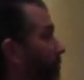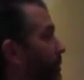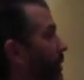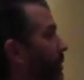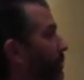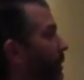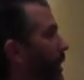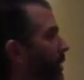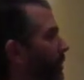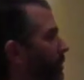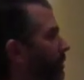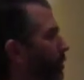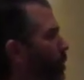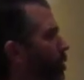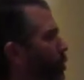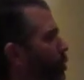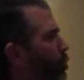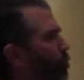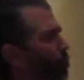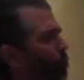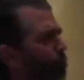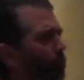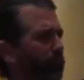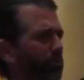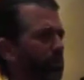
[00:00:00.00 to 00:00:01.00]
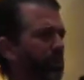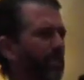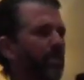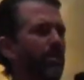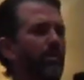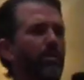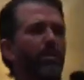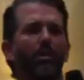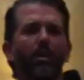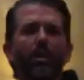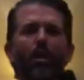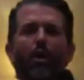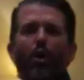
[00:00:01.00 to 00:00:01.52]
I'm like, so you
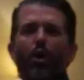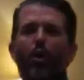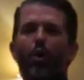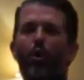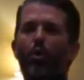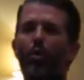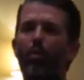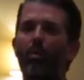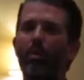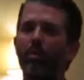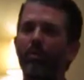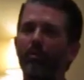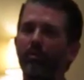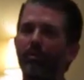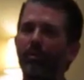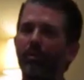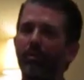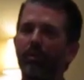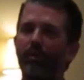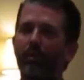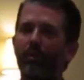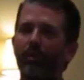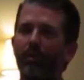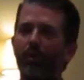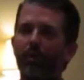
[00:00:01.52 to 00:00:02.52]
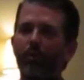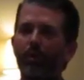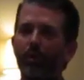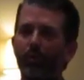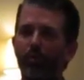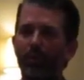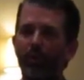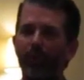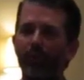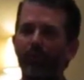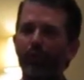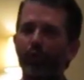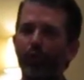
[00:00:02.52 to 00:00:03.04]
didn't know who it
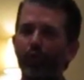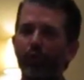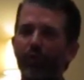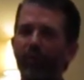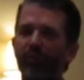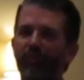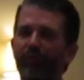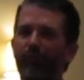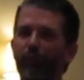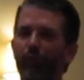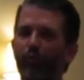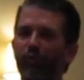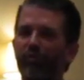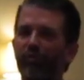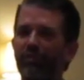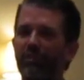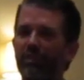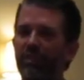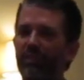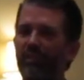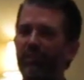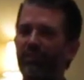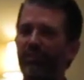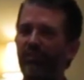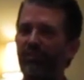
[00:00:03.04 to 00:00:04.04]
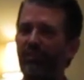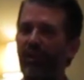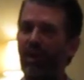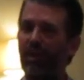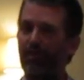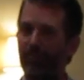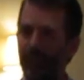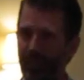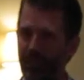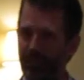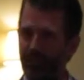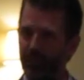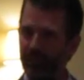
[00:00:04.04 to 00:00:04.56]
was, you couldn't foresee this
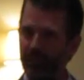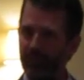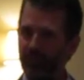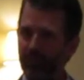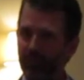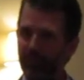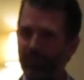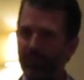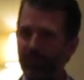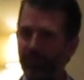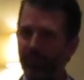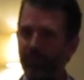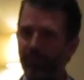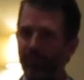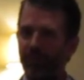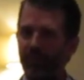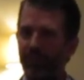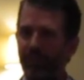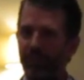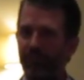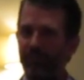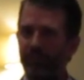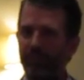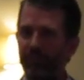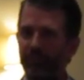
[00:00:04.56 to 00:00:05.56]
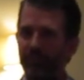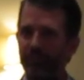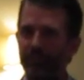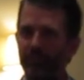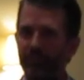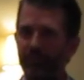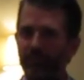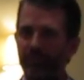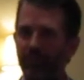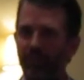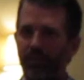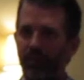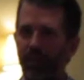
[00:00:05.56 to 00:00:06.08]
coming,
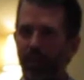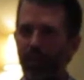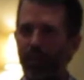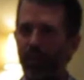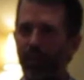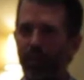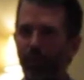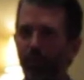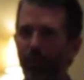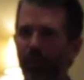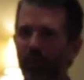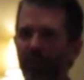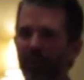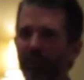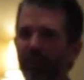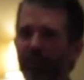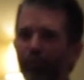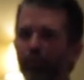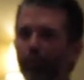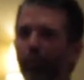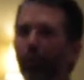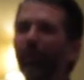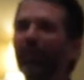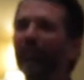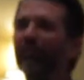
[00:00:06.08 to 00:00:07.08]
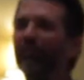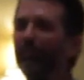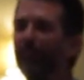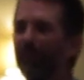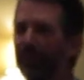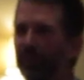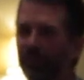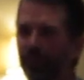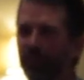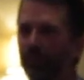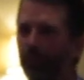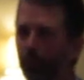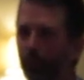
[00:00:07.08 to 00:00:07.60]
and within 12
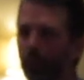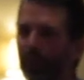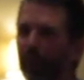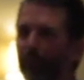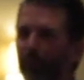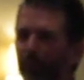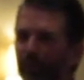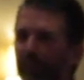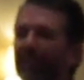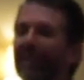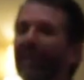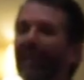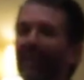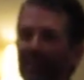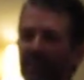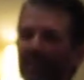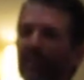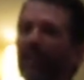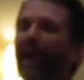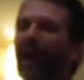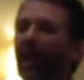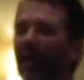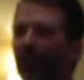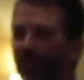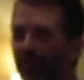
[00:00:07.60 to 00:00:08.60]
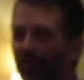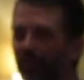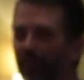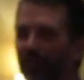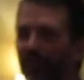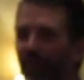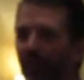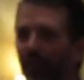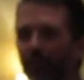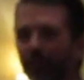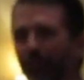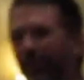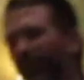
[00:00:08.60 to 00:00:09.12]
minutes you were able to get the guys, right?
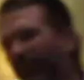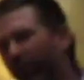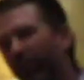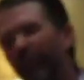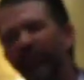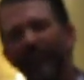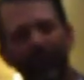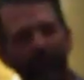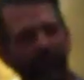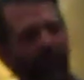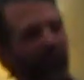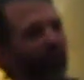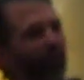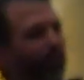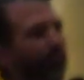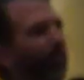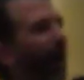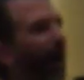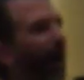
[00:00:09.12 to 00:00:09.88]
No, it turns out they just